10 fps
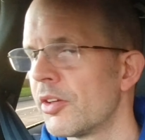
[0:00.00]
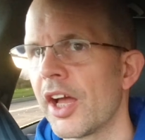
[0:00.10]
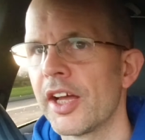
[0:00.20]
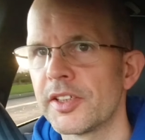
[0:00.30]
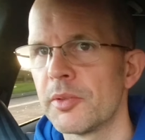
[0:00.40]

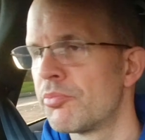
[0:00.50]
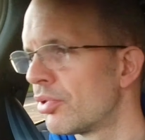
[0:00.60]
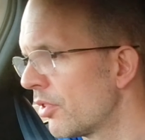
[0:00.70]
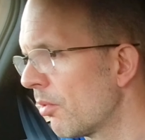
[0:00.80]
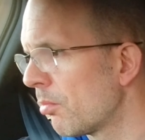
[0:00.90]
actually
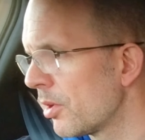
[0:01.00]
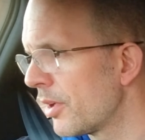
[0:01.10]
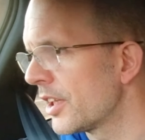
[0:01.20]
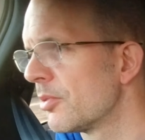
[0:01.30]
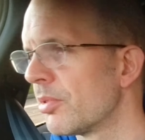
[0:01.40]
probably
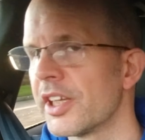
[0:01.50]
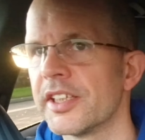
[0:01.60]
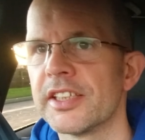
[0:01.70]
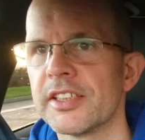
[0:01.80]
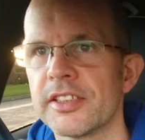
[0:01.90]
better
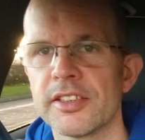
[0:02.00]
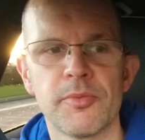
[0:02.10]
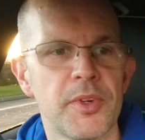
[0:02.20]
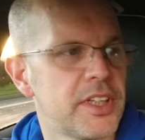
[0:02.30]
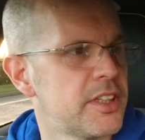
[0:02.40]
places
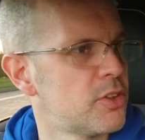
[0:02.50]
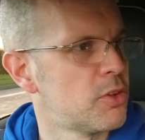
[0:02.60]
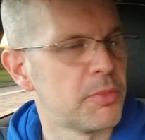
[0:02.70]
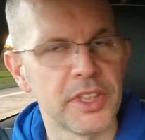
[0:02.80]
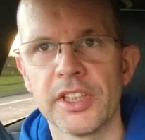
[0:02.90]
than where they
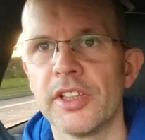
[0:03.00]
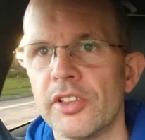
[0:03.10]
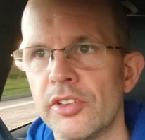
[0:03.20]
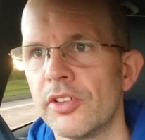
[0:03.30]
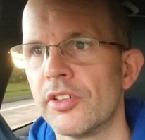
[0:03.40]
normally
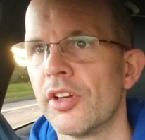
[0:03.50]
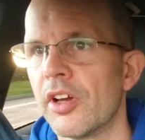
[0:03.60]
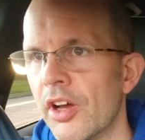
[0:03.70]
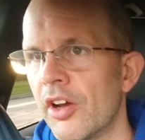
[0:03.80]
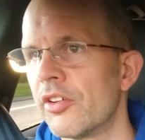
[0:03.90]

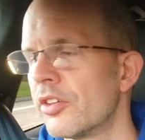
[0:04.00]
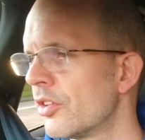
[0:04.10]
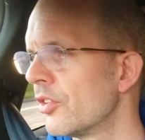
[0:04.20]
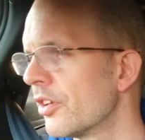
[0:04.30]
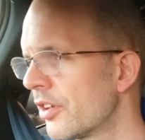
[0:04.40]
are on
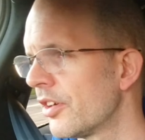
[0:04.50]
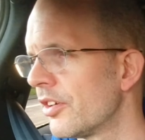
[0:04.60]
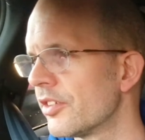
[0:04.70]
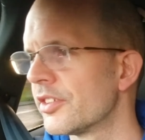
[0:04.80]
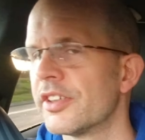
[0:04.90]
other
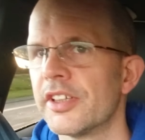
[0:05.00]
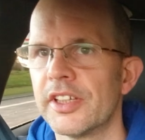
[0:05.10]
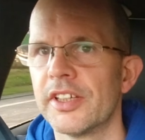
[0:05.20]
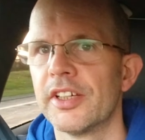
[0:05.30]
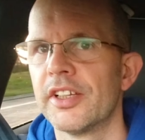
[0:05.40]
cars.
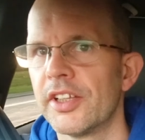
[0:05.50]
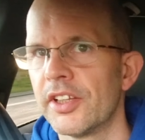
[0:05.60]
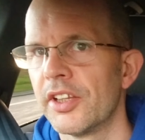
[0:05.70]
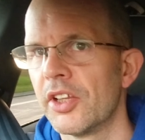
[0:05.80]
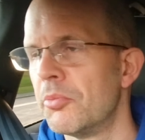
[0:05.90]

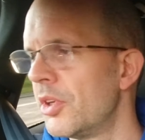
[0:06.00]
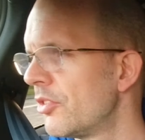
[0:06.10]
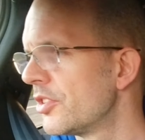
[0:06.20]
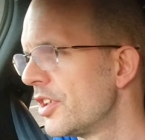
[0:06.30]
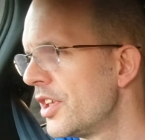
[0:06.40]
The
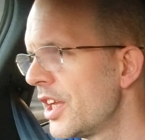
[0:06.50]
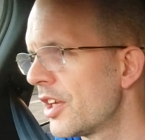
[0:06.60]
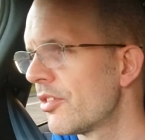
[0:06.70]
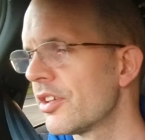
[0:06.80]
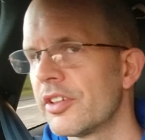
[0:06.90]
mirrors are
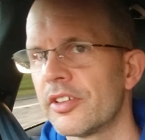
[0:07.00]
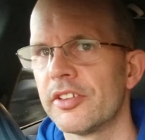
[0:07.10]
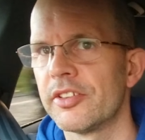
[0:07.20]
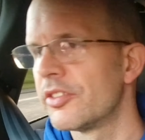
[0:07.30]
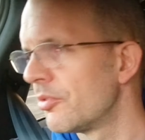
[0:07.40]
nearer,
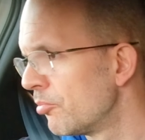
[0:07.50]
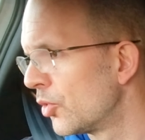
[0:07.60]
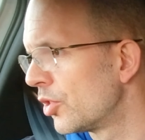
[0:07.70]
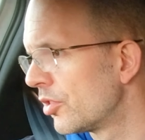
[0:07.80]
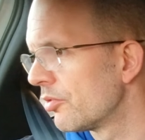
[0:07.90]

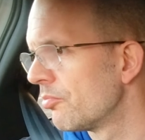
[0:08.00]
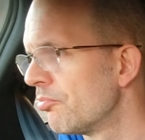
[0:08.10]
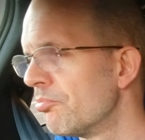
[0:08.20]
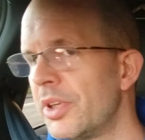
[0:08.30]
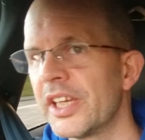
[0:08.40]

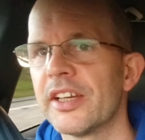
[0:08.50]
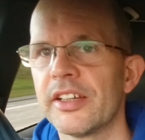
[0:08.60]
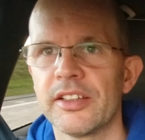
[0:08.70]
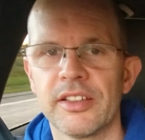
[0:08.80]
much bigger,